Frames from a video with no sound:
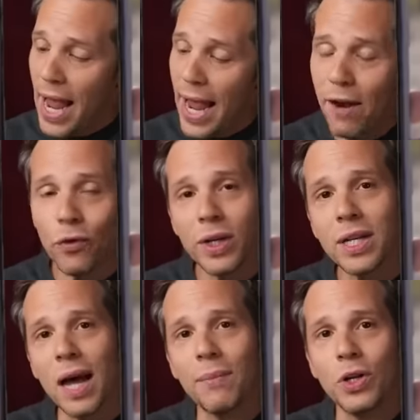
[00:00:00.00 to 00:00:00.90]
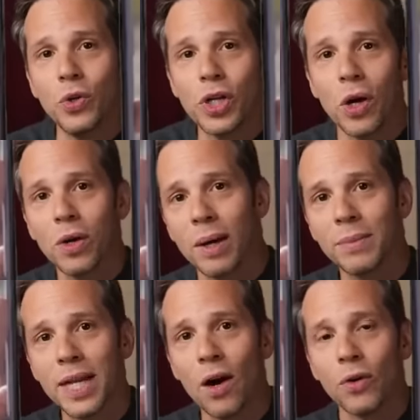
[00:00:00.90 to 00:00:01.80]
Every time a new show
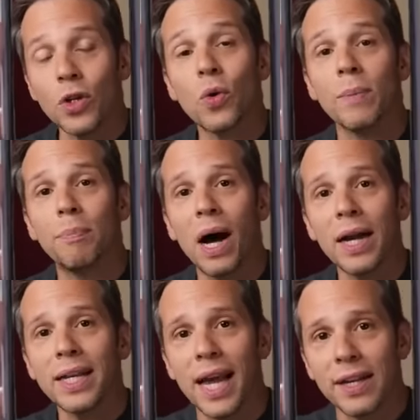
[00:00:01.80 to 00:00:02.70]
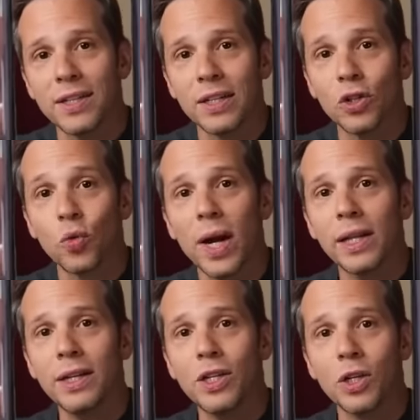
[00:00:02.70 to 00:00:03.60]
comes out, you can podcast it
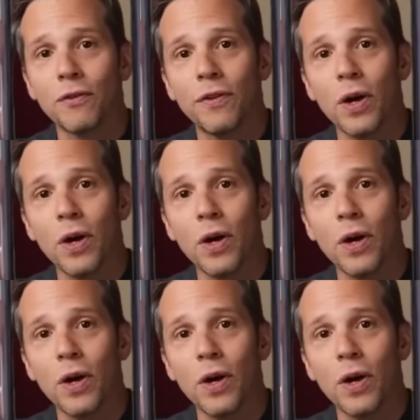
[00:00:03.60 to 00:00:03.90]
directly to your